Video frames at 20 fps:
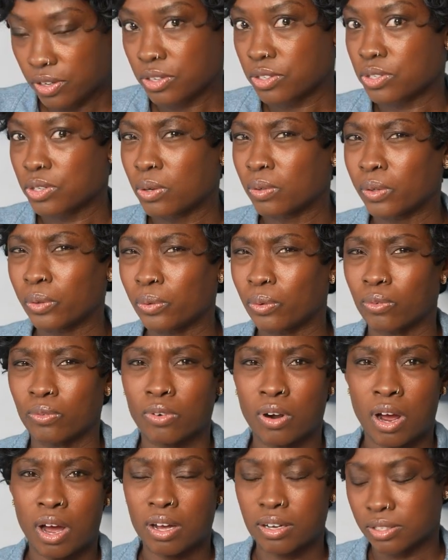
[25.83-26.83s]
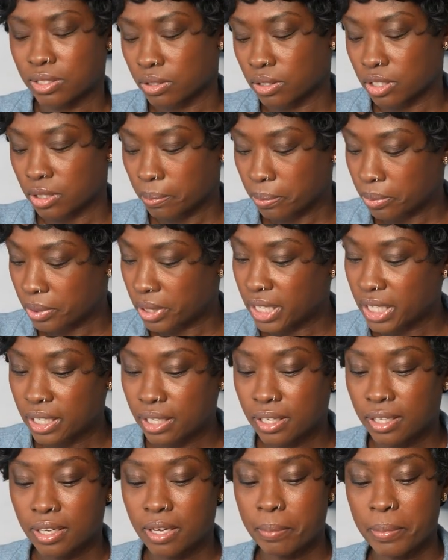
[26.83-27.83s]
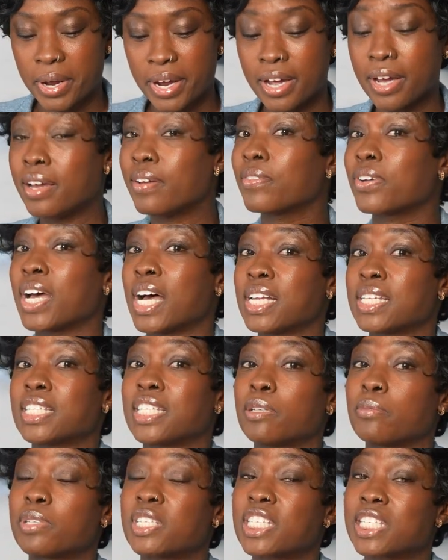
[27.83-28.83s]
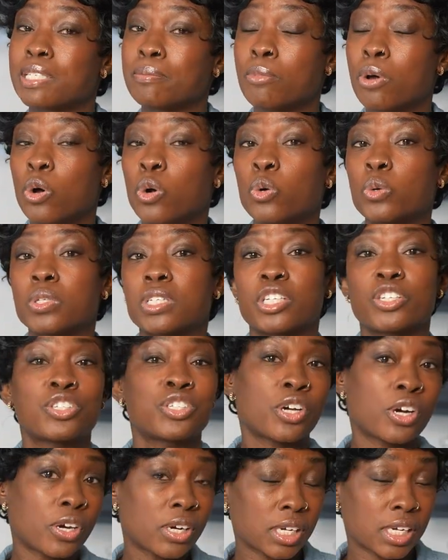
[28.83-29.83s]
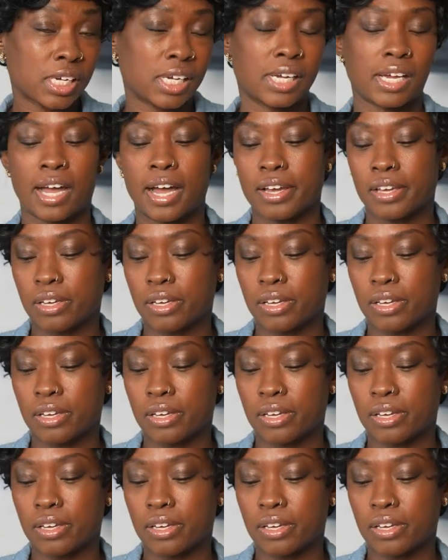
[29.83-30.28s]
there's no little rocks or debris in them. Got some smoked turkey. I